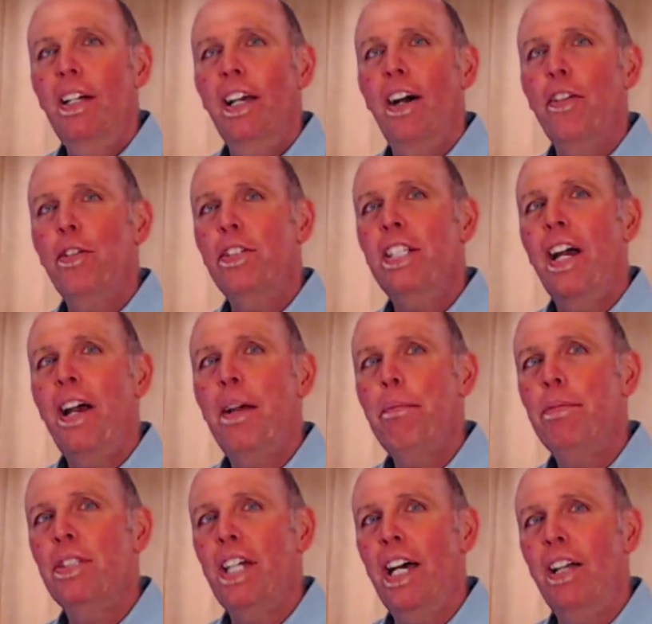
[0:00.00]
Other
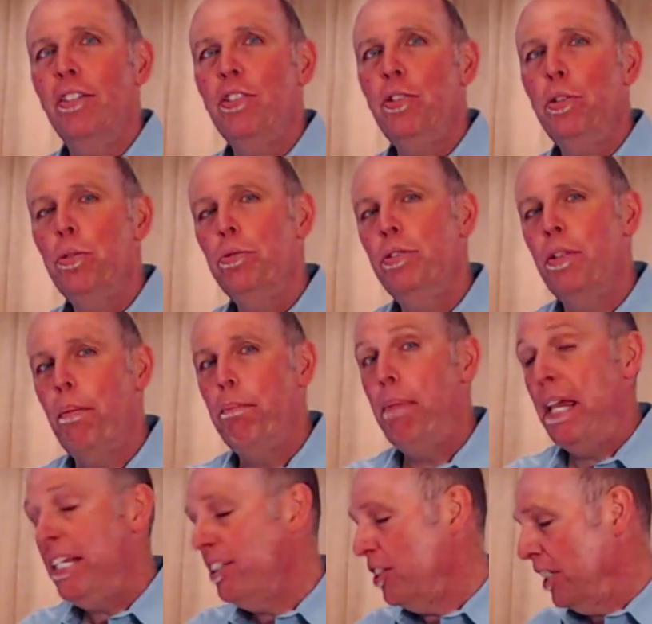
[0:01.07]
times I'll use the
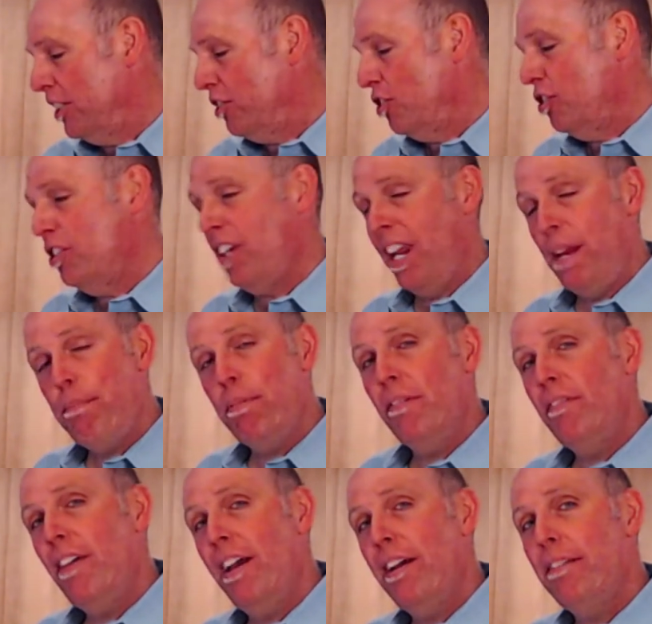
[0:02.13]
basic shape
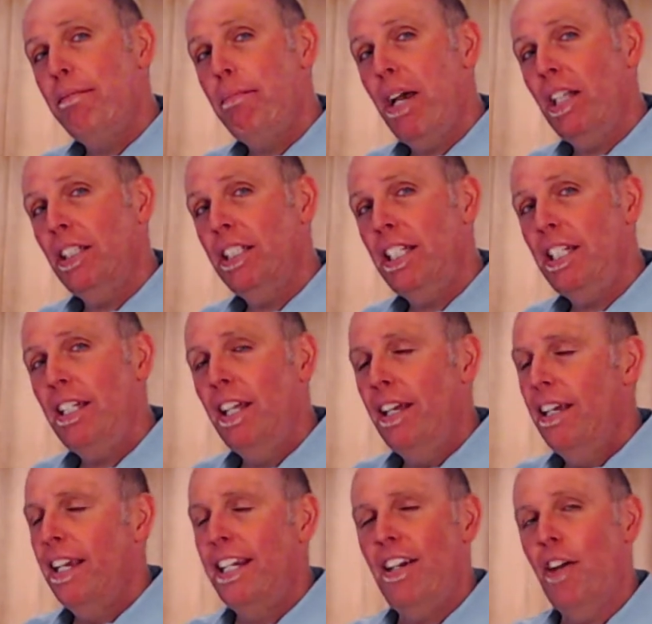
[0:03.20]
of that melody,
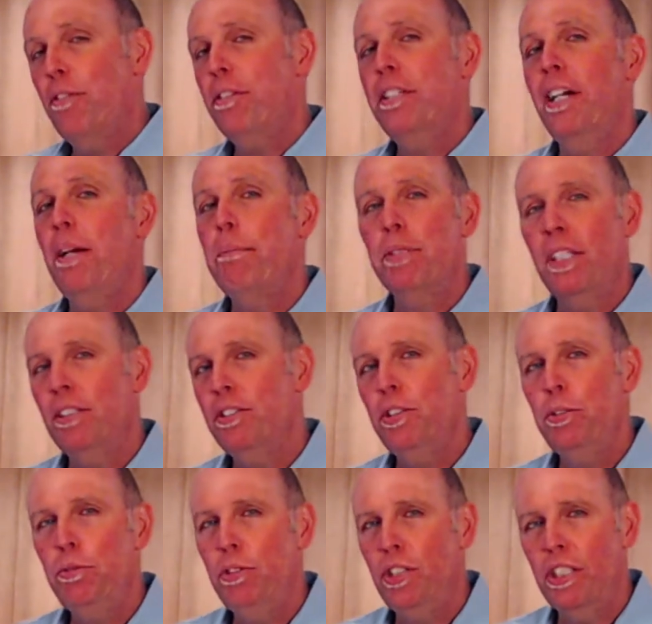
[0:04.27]
and other times I'll
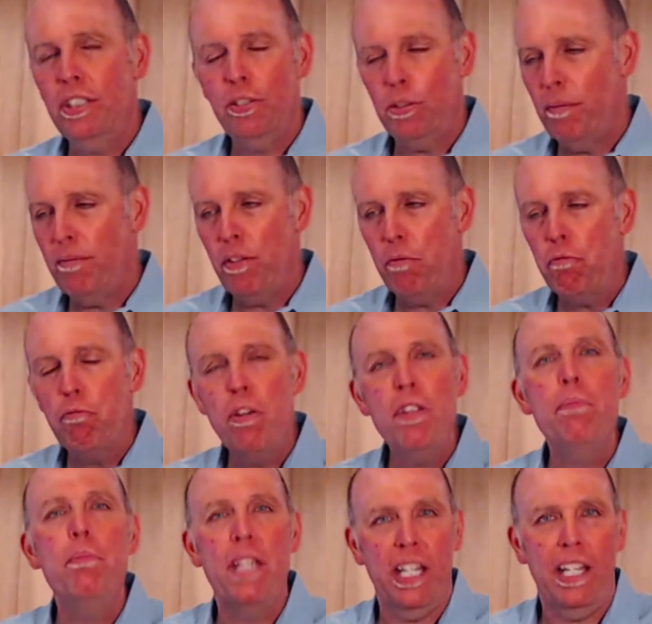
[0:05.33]
use just sort of the
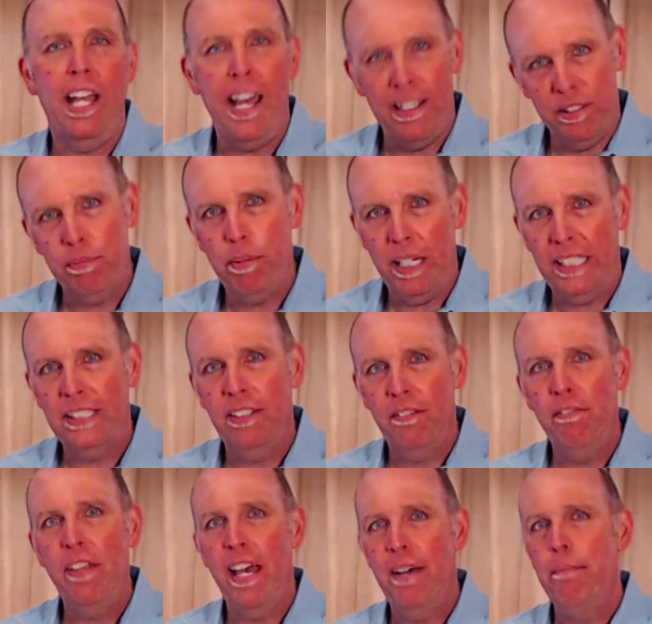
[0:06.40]
rhythmic aspect
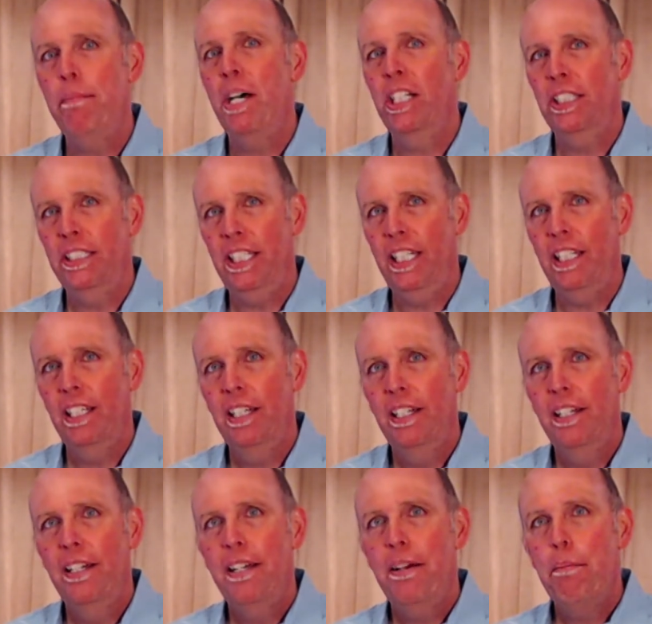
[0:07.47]
of that melody.
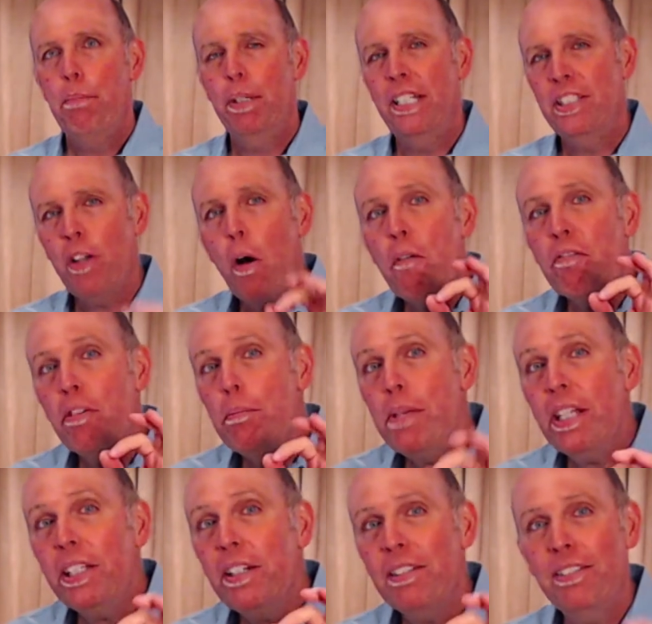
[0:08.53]
But it's all
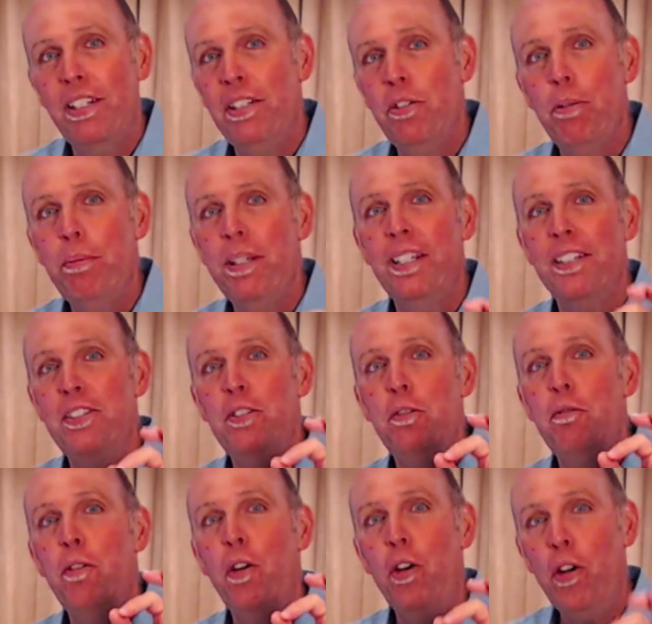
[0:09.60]
familiar to you because
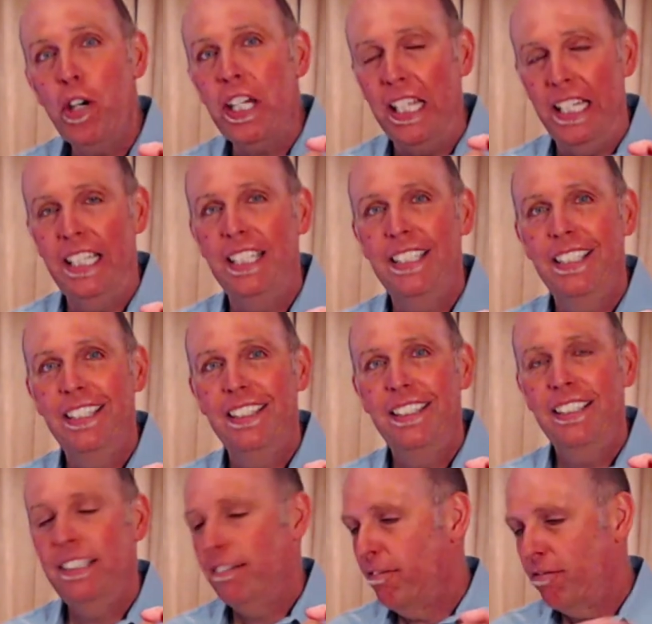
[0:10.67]
you've heard it
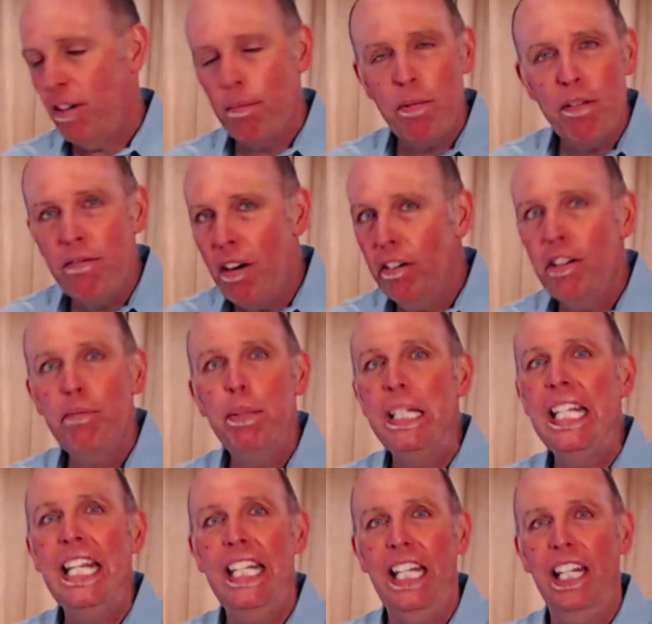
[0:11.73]
from the very
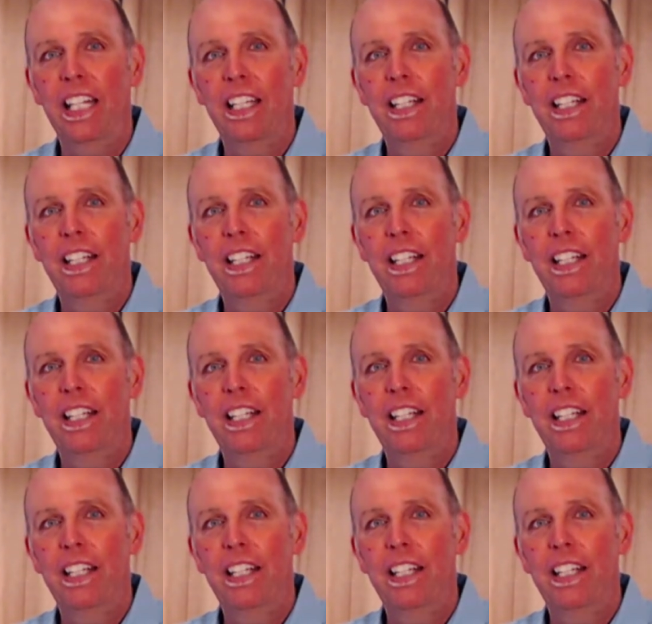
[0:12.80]
beginning.